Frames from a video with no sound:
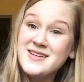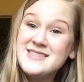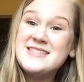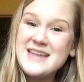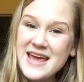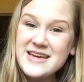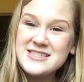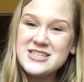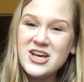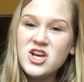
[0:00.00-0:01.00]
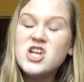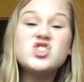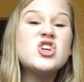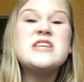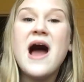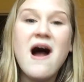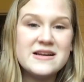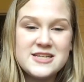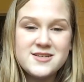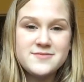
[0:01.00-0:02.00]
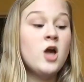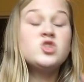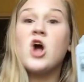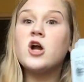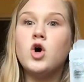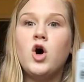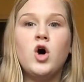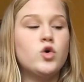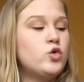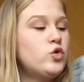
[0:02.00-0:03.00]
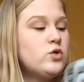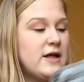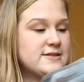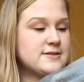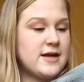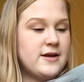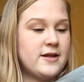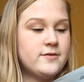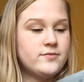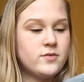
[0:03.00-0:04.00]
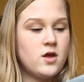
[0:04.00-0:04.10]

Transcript: Snakes should not. Charcoal. Ooh, that's exciting.